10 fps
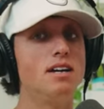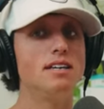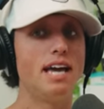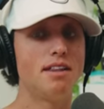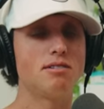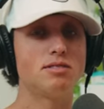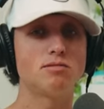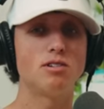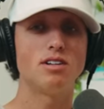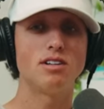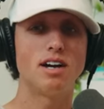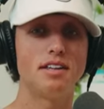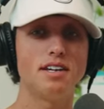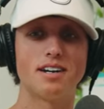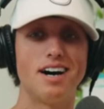Yeah, there was. Well, I
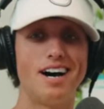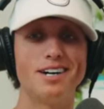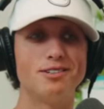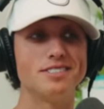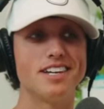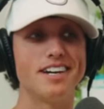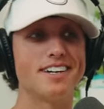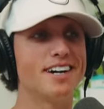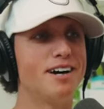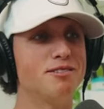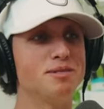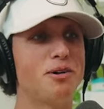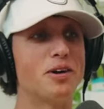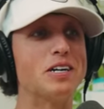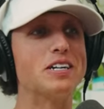think Kyle was like Kyle was a
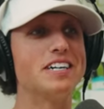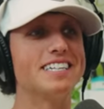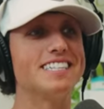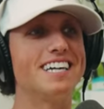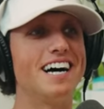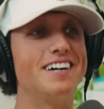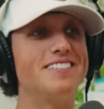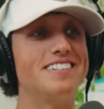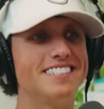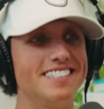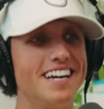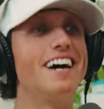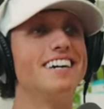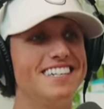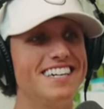part of Good Good at the time. Berkshire.
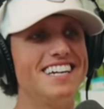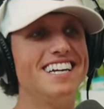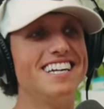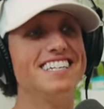Yeah. Whoa.